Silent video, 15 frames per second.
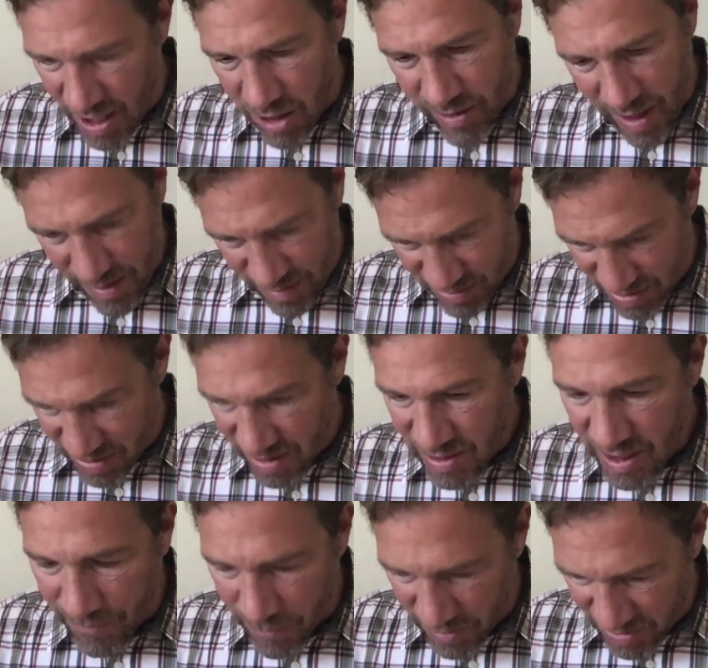Okay, this is a
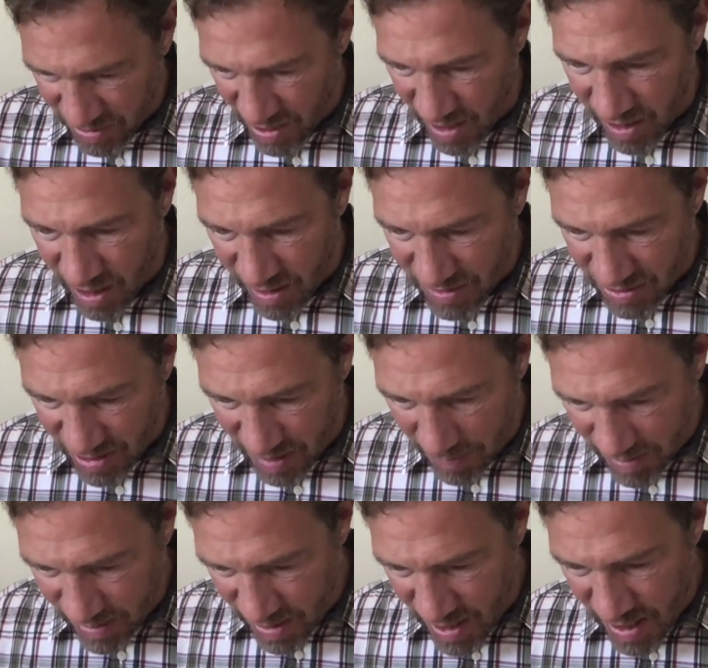different study on
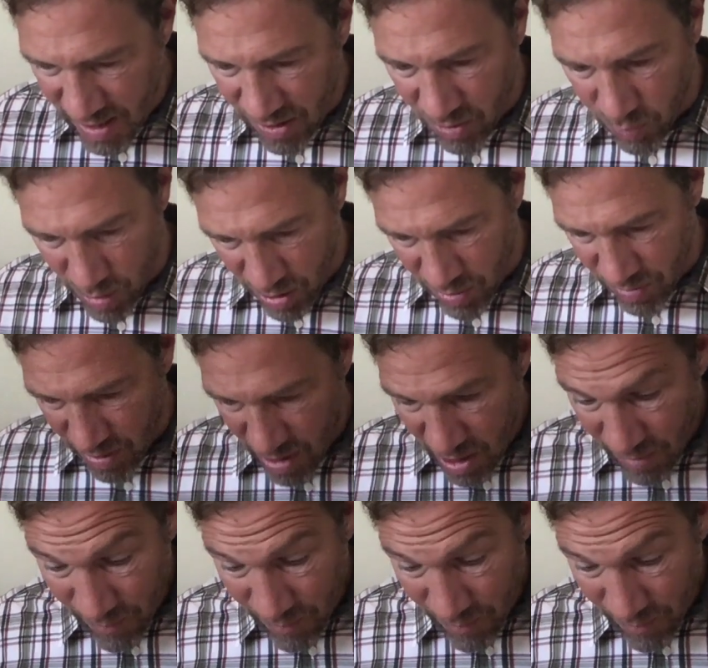CBD, quote,